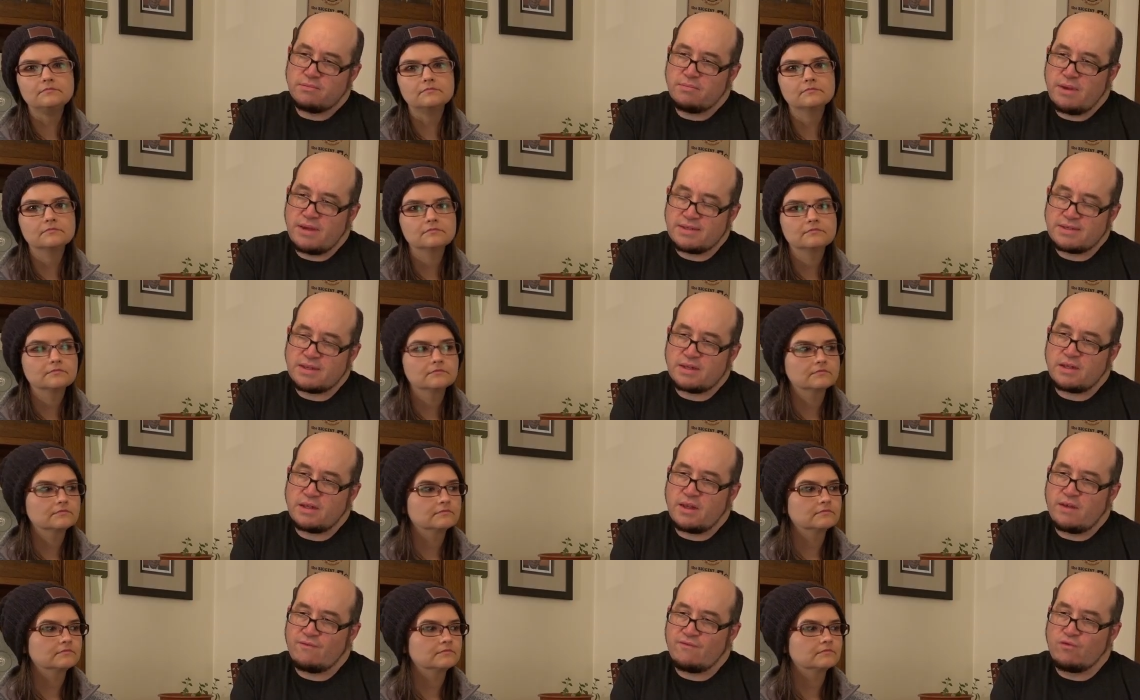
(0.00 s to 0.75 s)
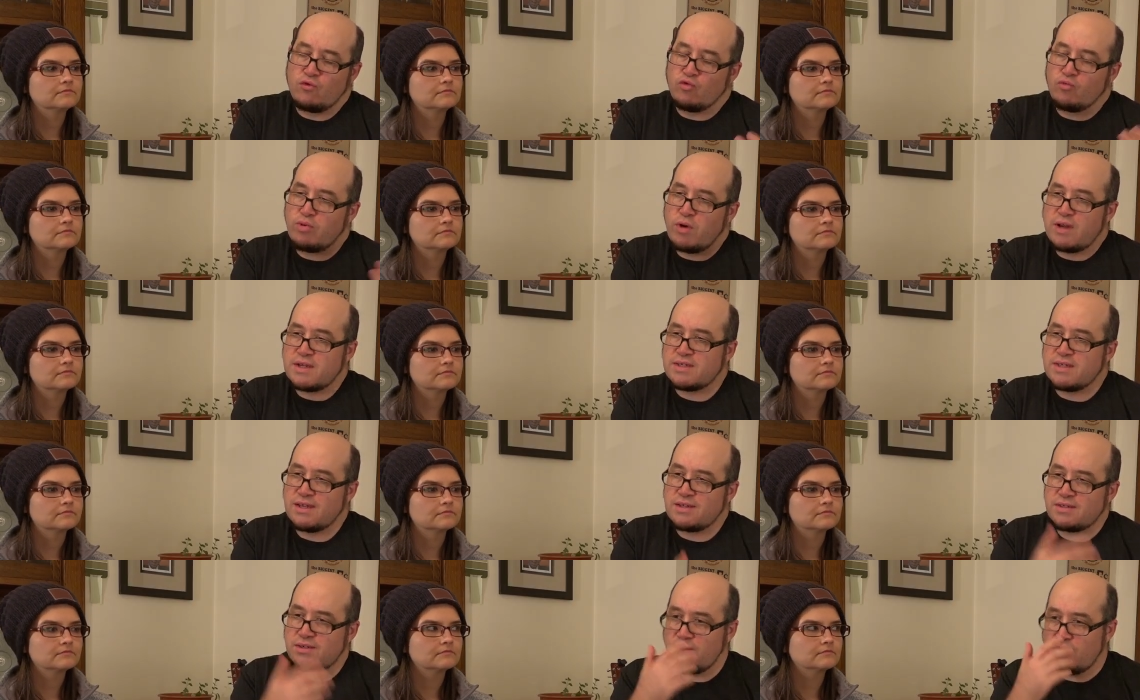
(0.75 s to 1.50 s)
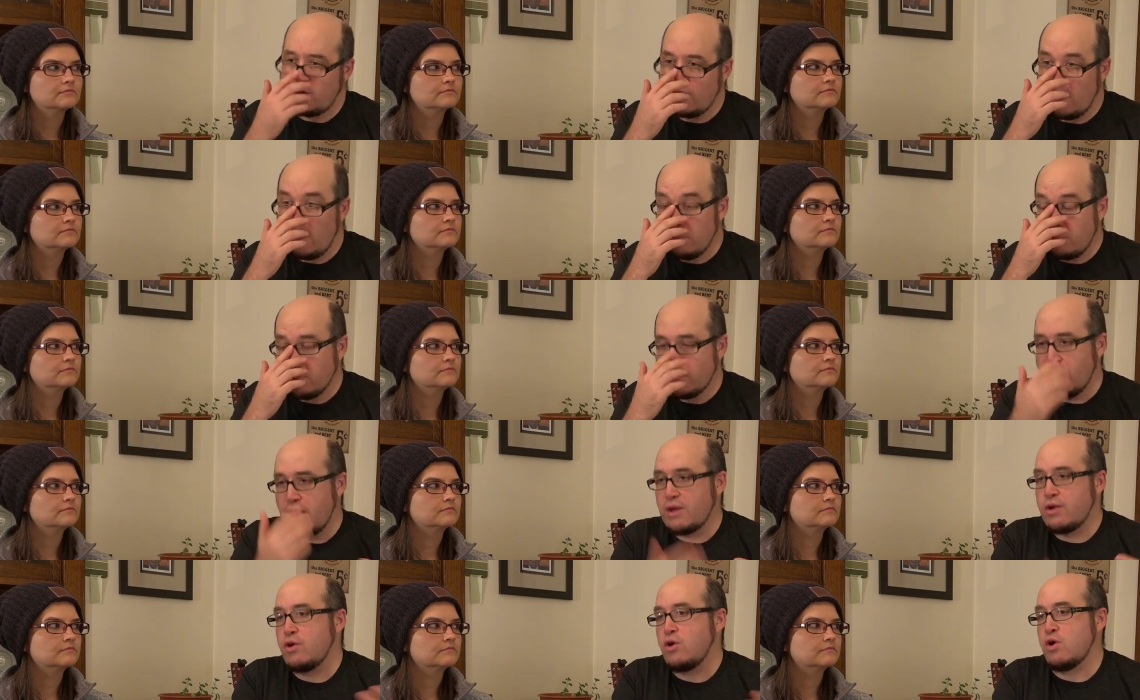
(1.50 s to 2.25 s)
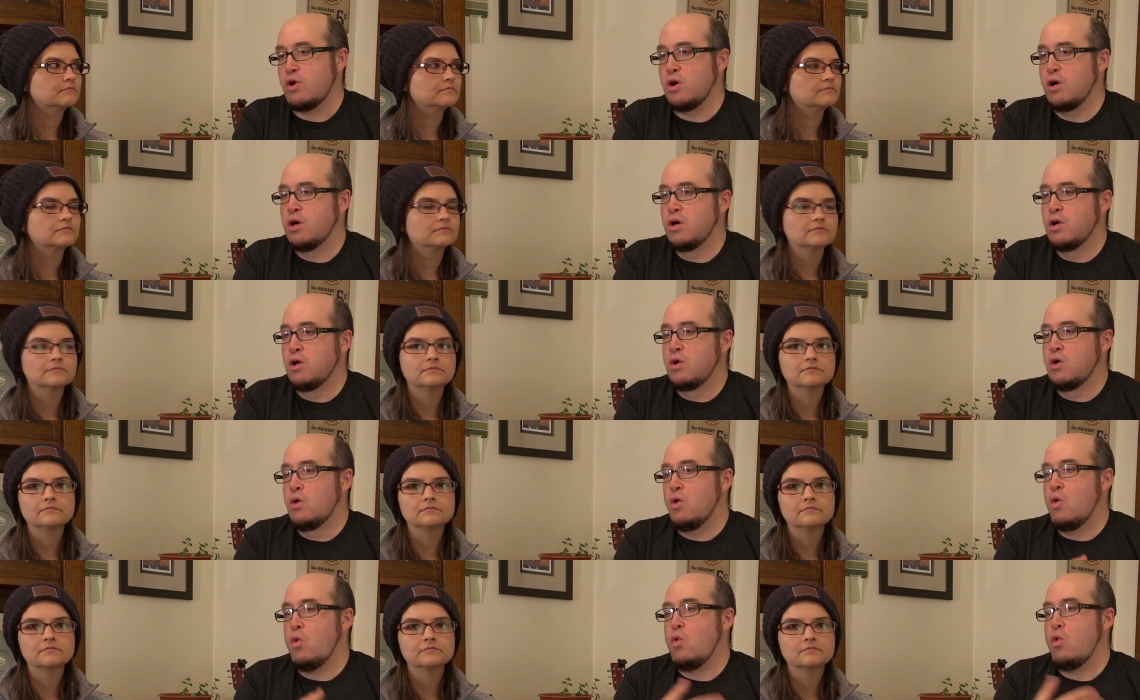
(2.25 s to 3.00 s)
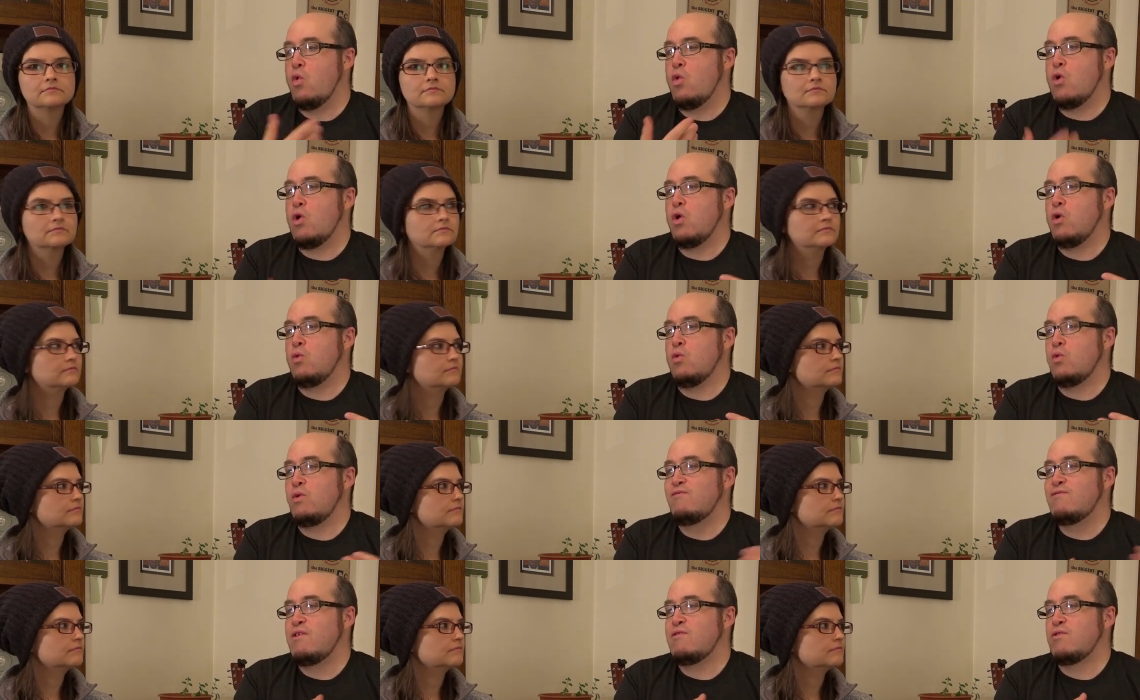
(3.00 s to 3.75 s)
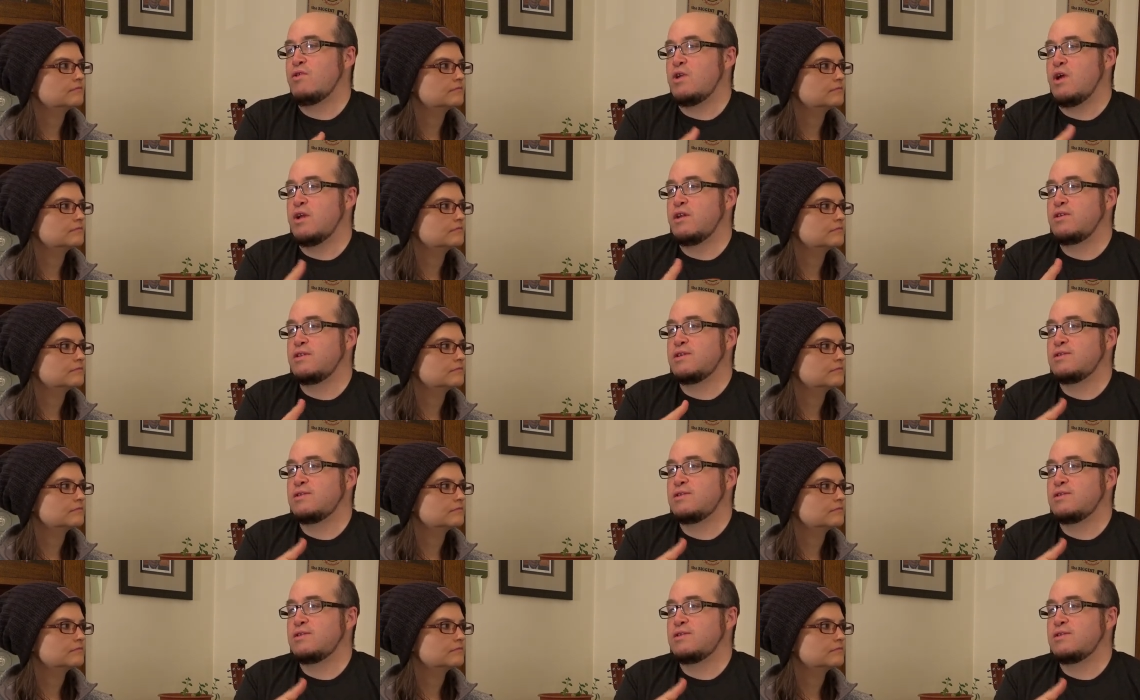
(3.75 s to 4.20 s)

Speaker 1: basically a food processor, a blender, or we've never done it